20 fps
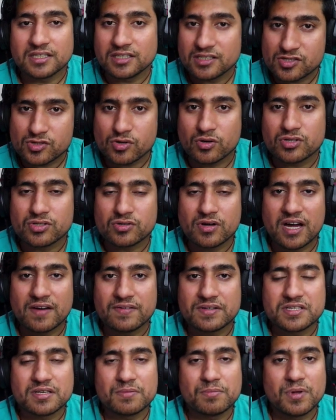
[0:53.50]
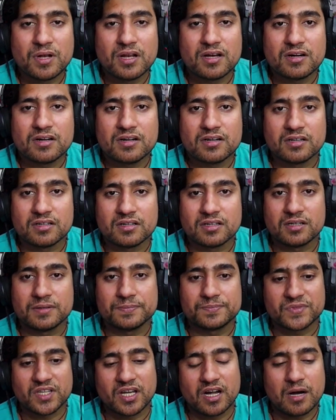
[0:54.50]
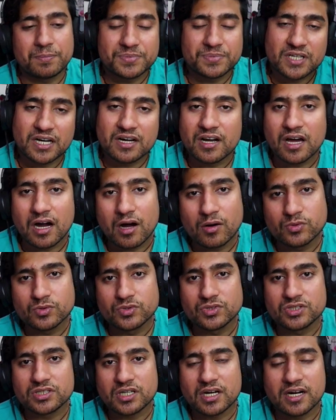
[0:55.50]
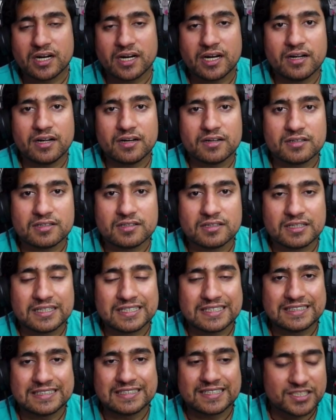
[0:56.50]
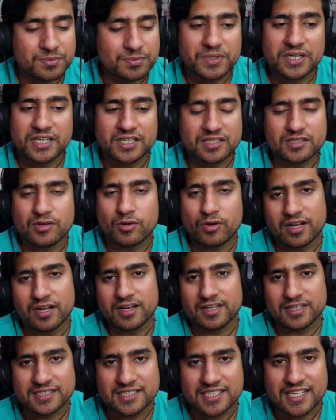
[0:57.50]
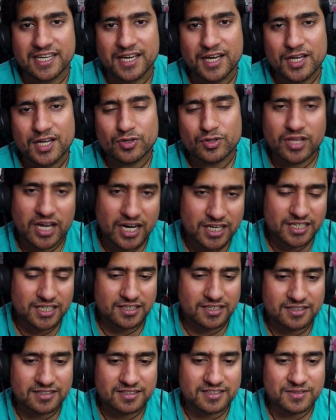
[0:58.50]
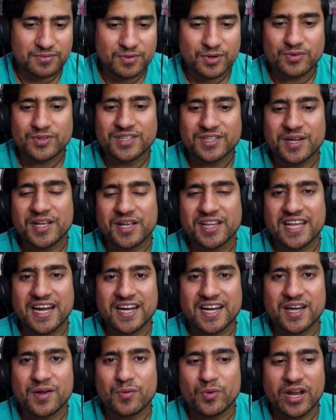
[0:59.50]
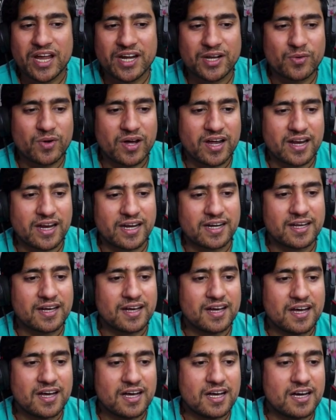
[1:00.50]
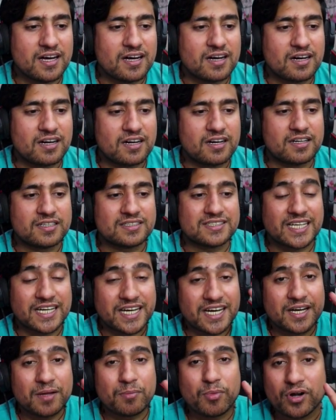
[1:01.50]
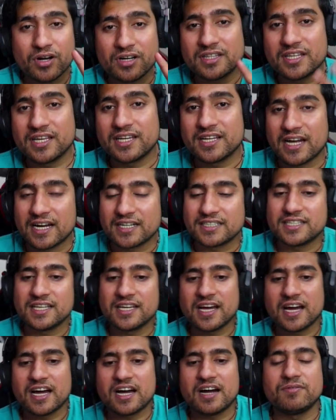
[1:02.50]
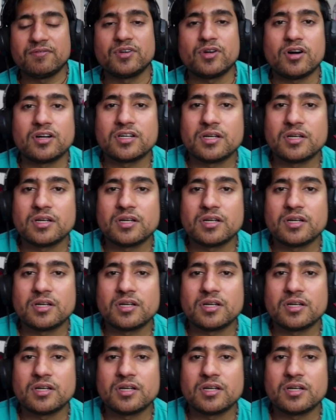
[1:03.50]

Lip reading: have a similar ups and downs, and trust me, it's not an easy. So that one of the things that I would like to highlight. Second important thing, I think I have talked